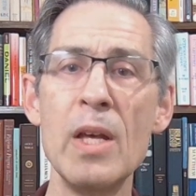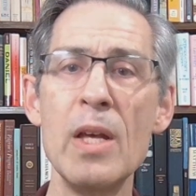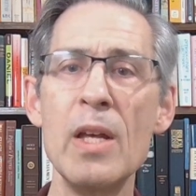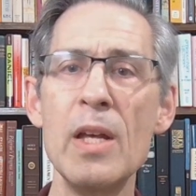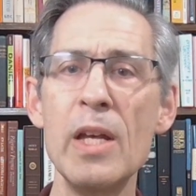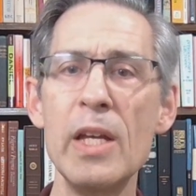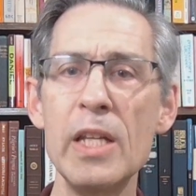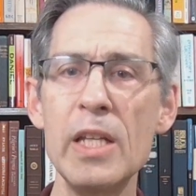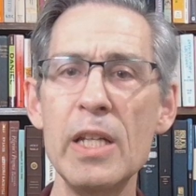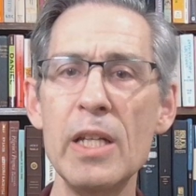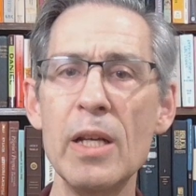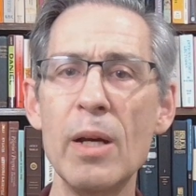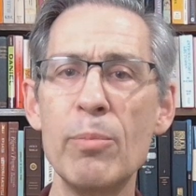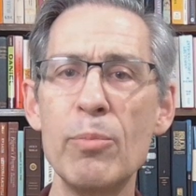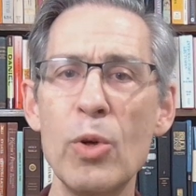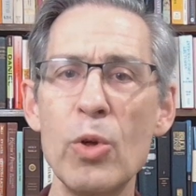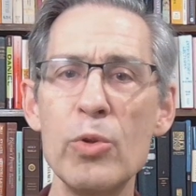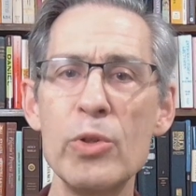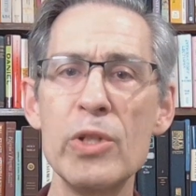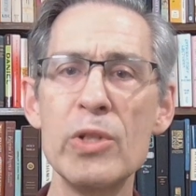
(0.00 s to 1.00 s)
He
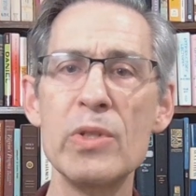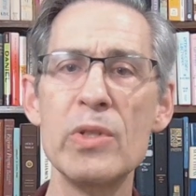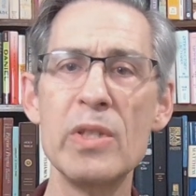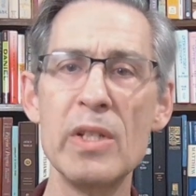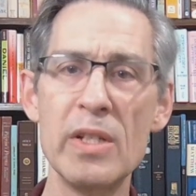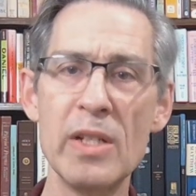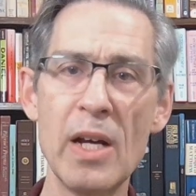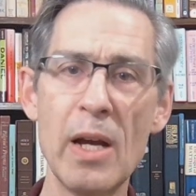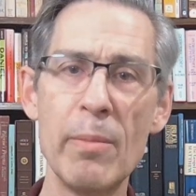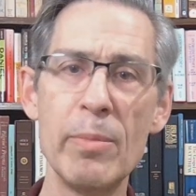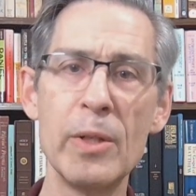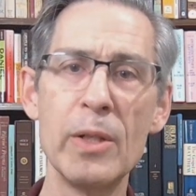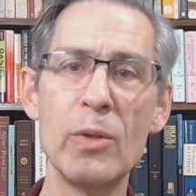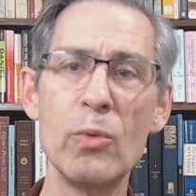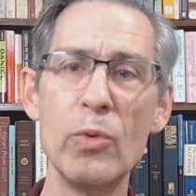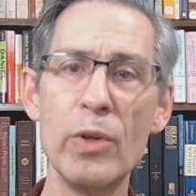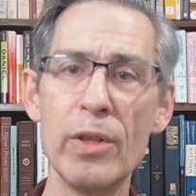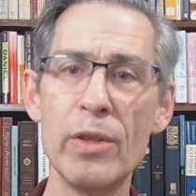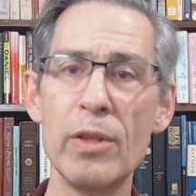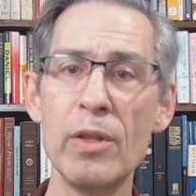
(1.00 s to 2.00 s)
approaches the topic
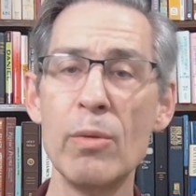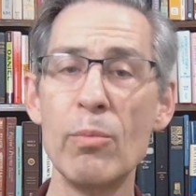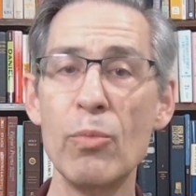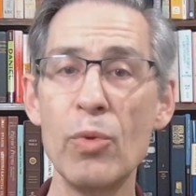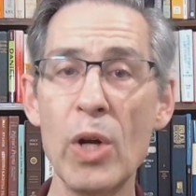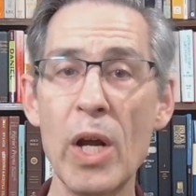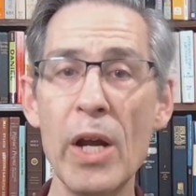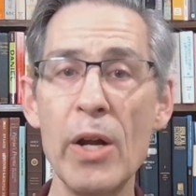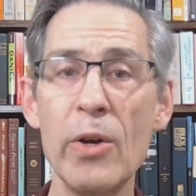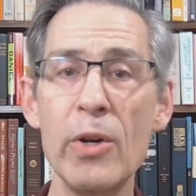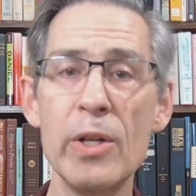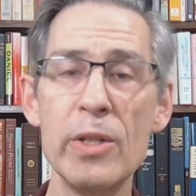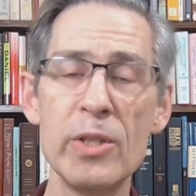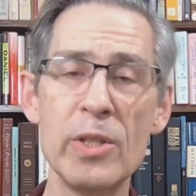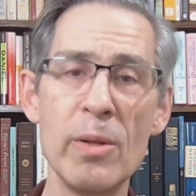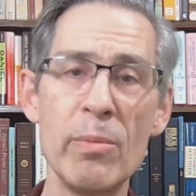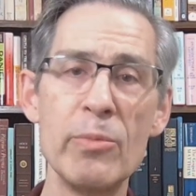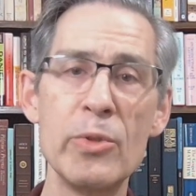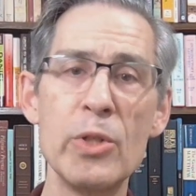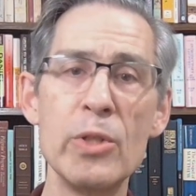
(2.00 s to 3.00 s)
with prior
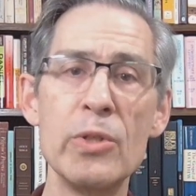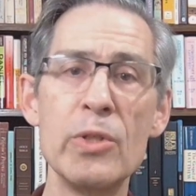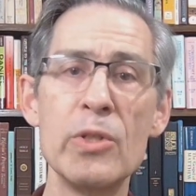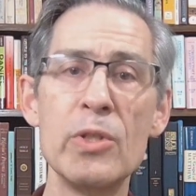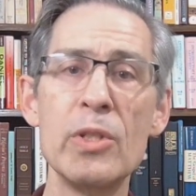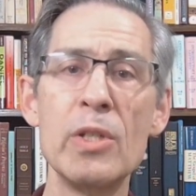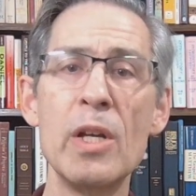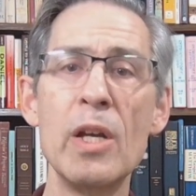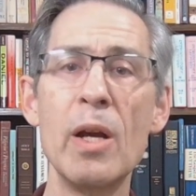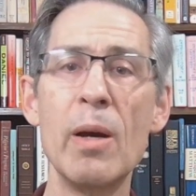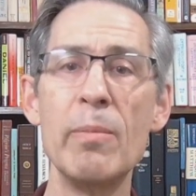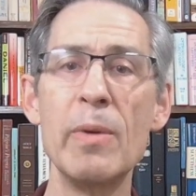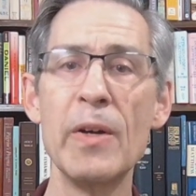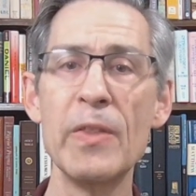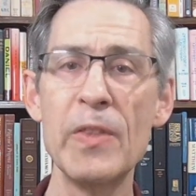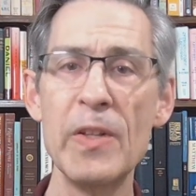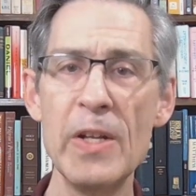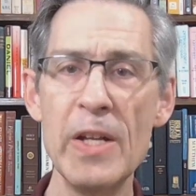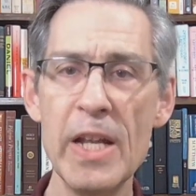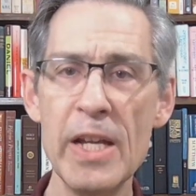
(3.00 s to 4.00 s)
assumptions about
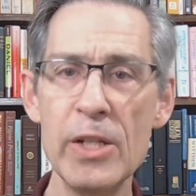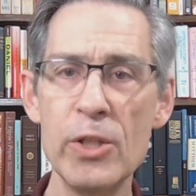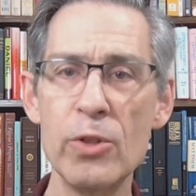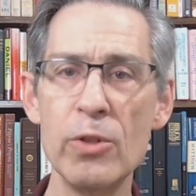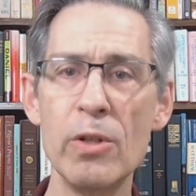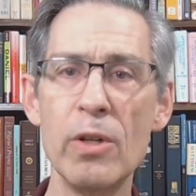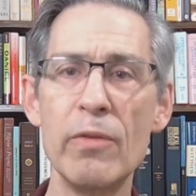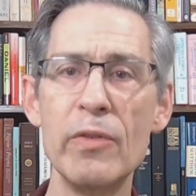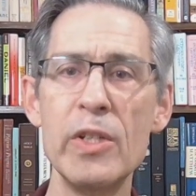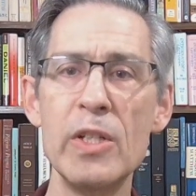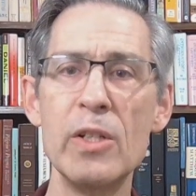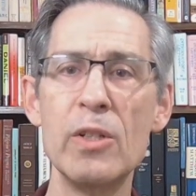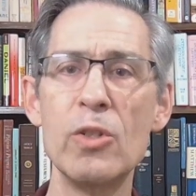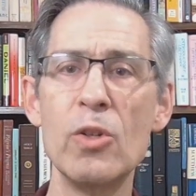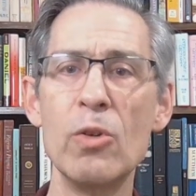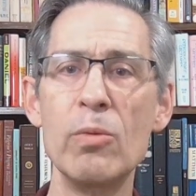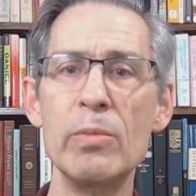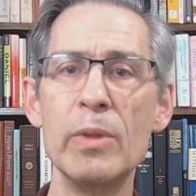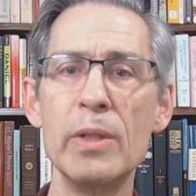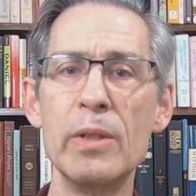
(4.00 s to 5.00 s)
the nature of the
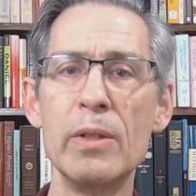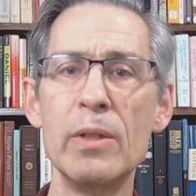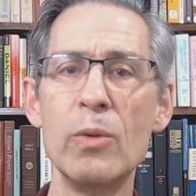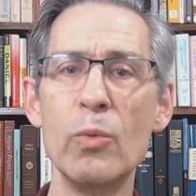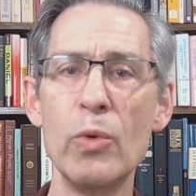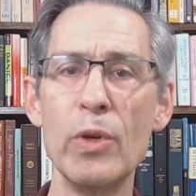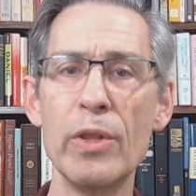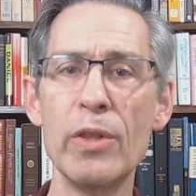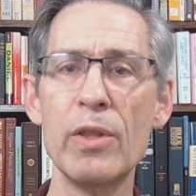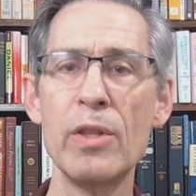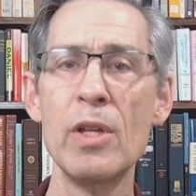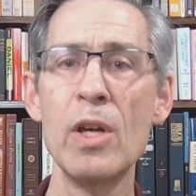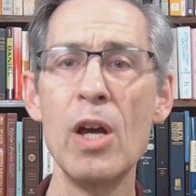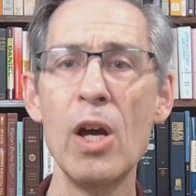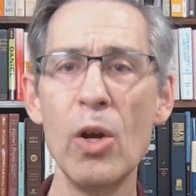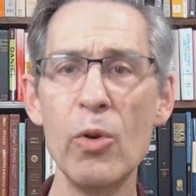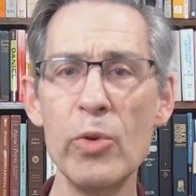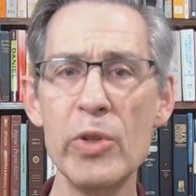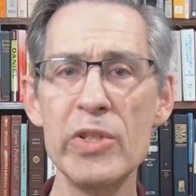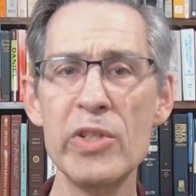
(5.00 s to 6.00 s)
atonement, with
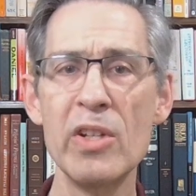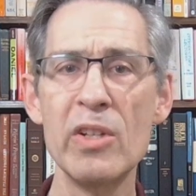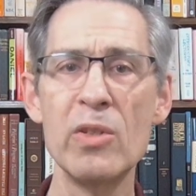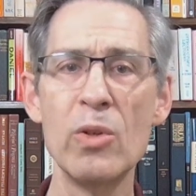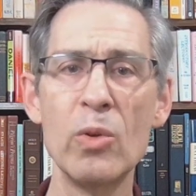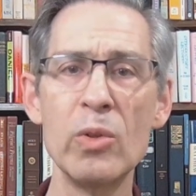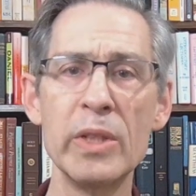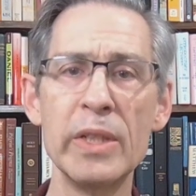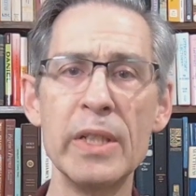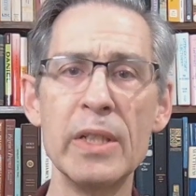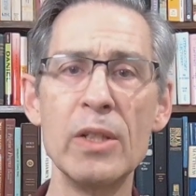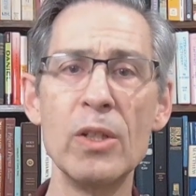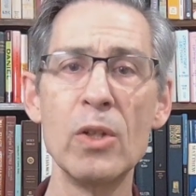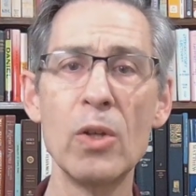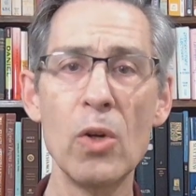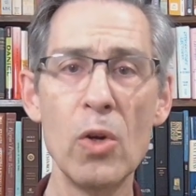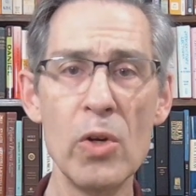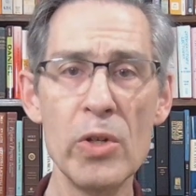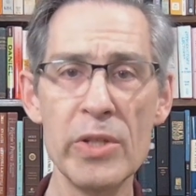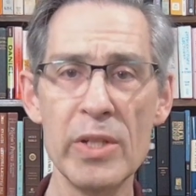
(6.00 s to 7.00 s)
Aristotelian
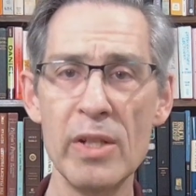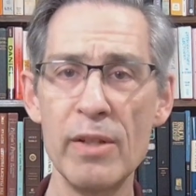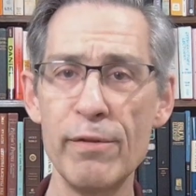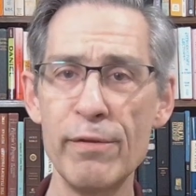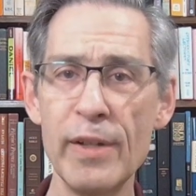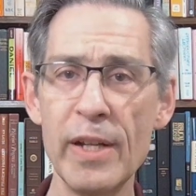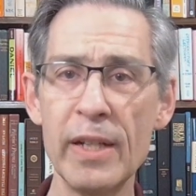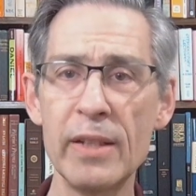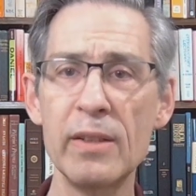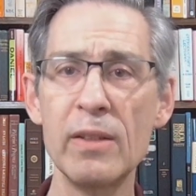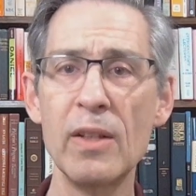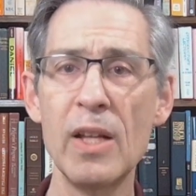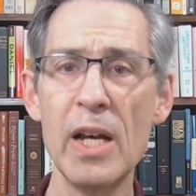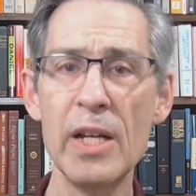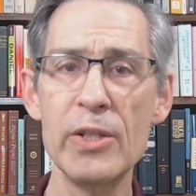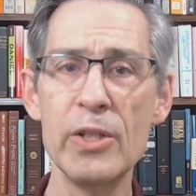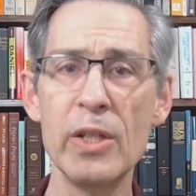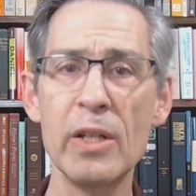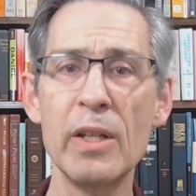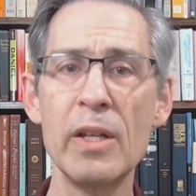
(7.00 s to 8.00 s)
cause and effect
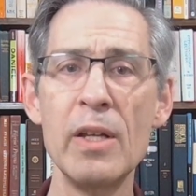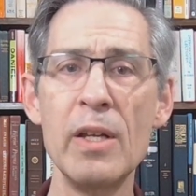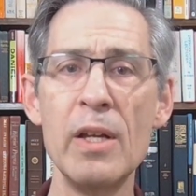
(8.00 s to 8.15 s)
logic,